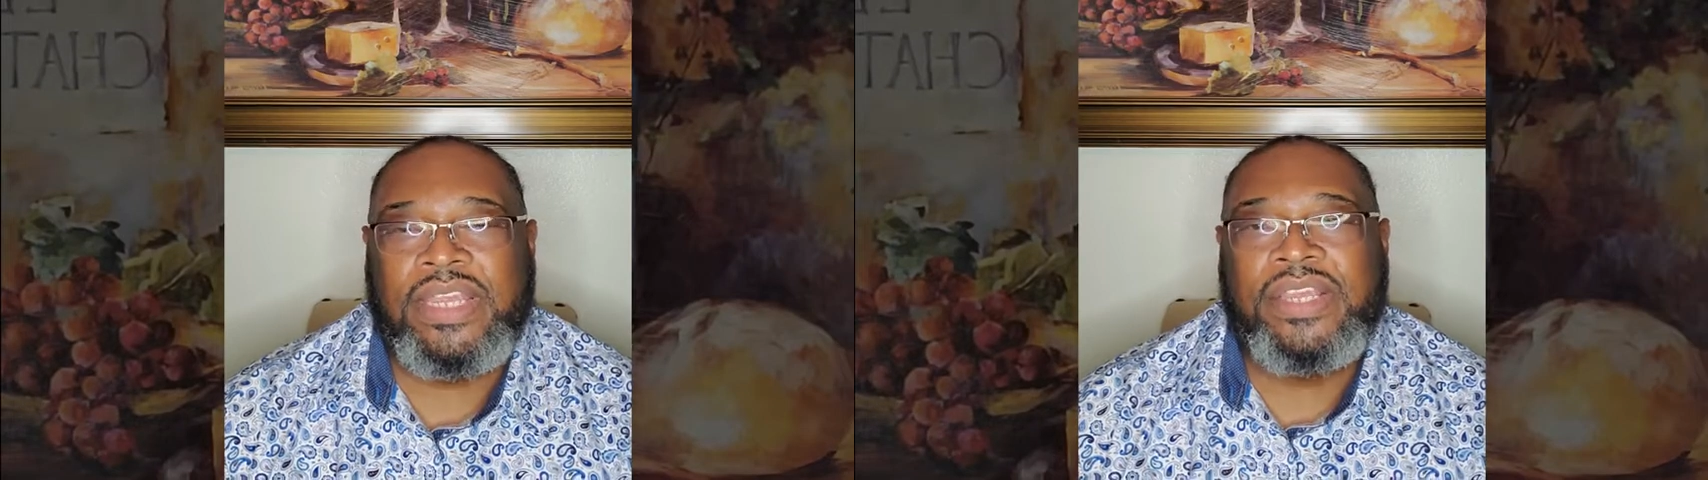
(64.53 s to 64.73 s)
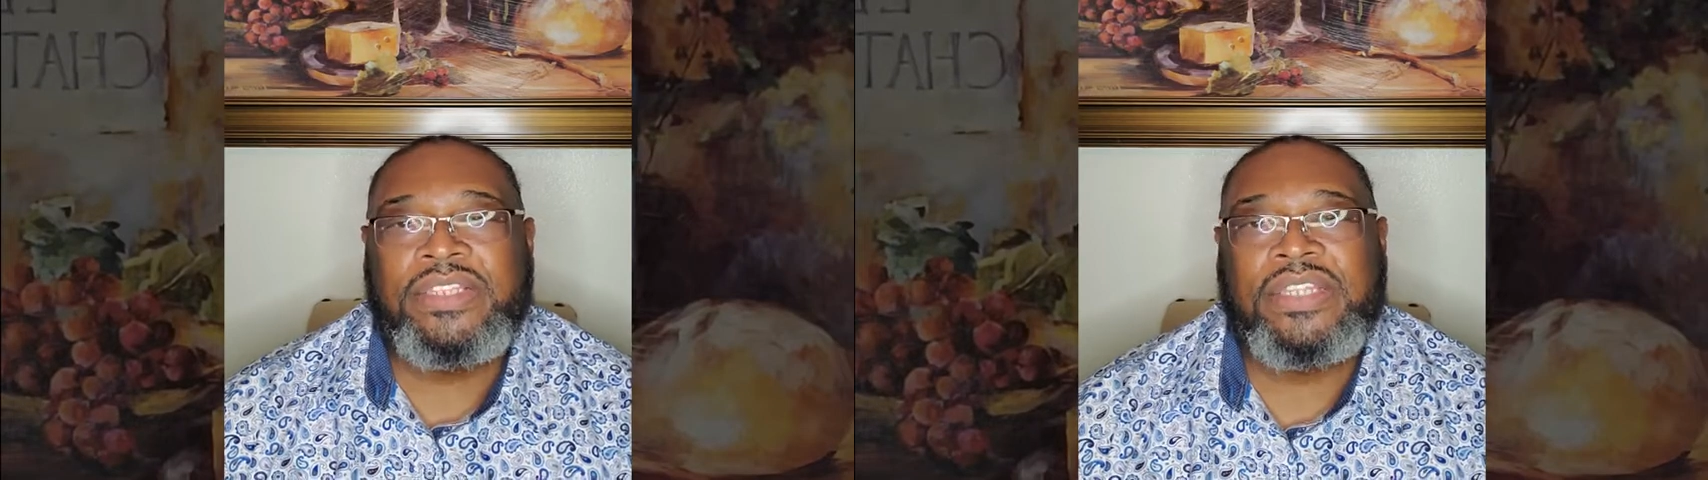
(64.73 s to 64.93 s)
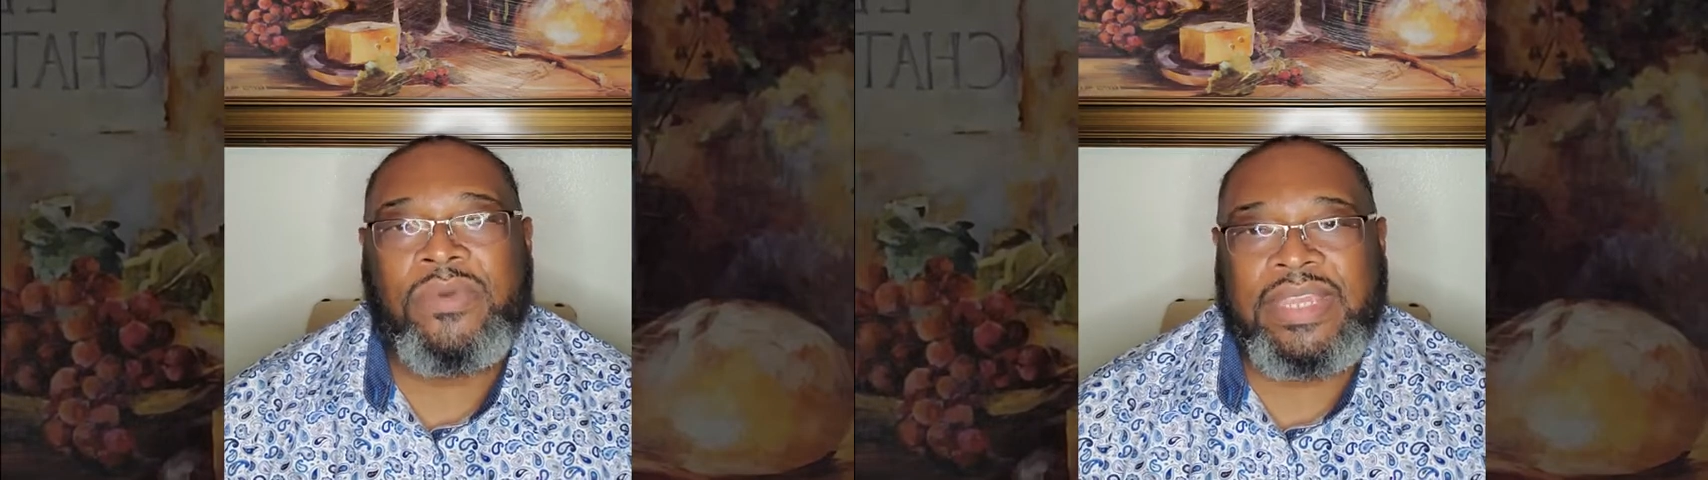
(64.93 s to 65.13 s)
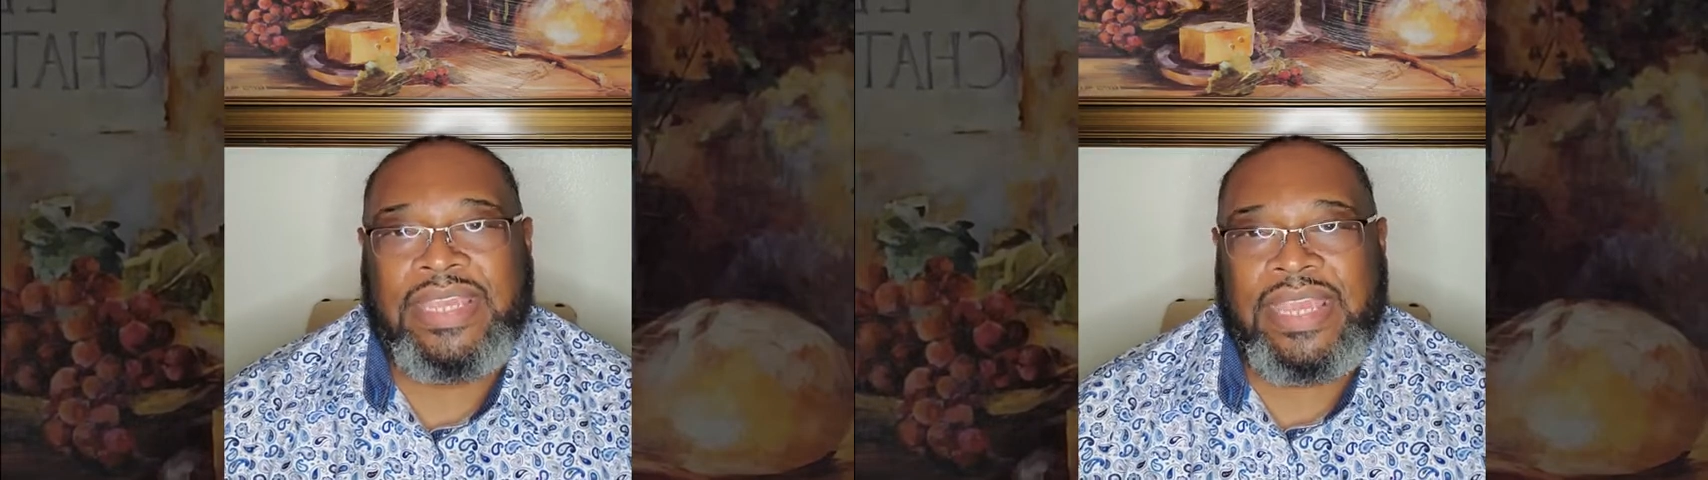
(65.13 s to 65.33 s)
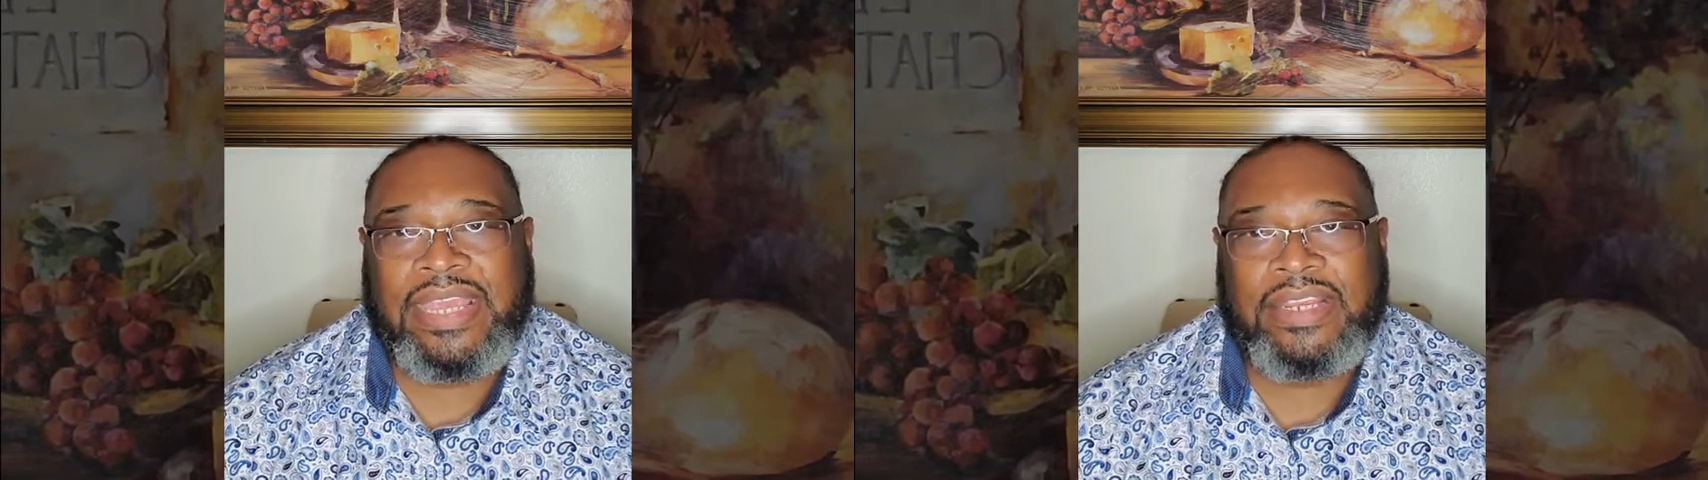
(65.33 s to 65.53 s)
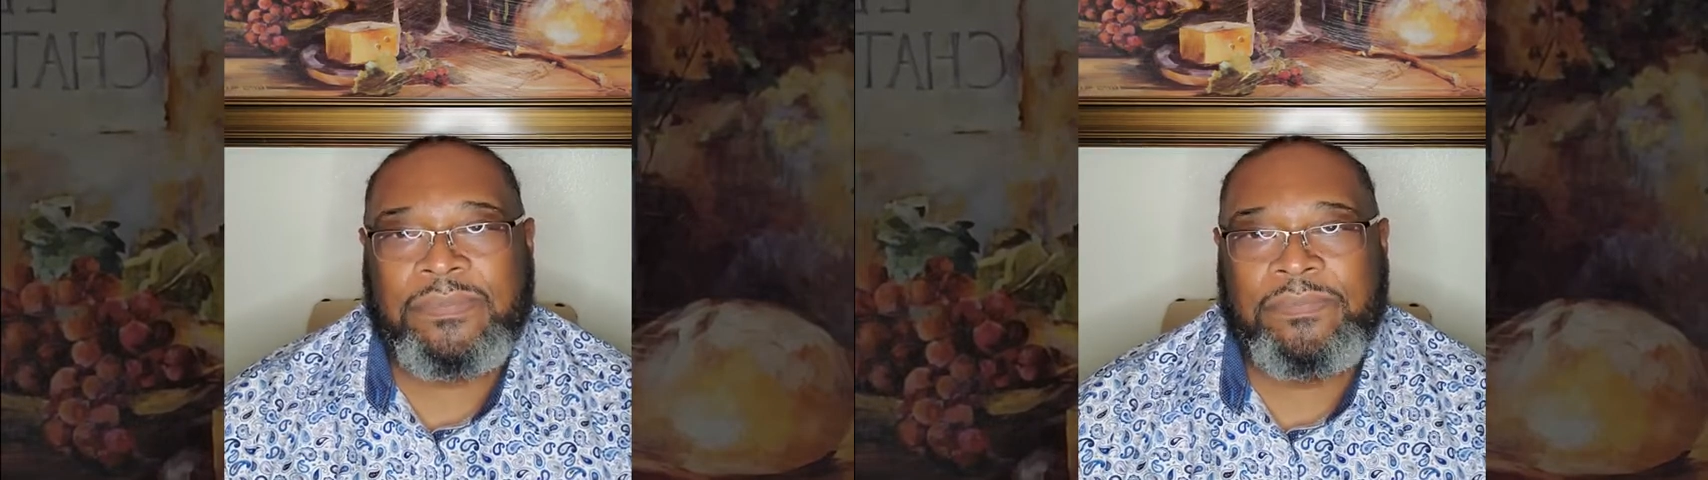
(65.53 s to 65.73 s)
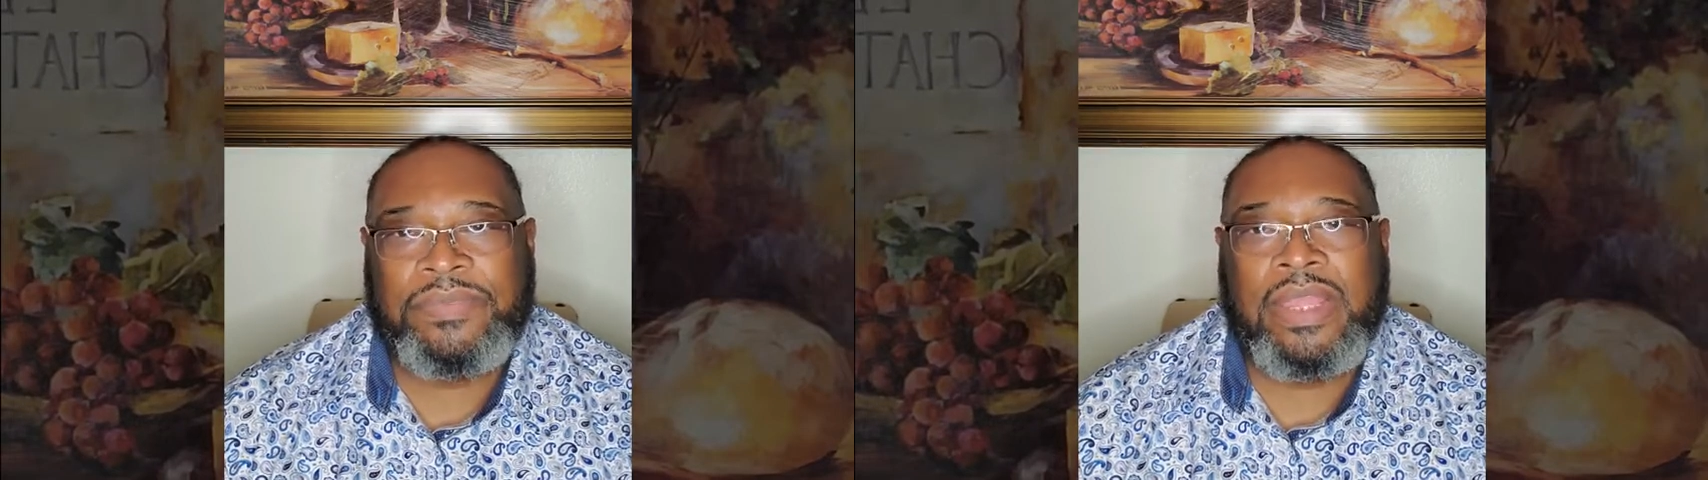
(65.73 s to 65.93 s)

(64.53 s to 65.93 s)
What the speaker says: So again,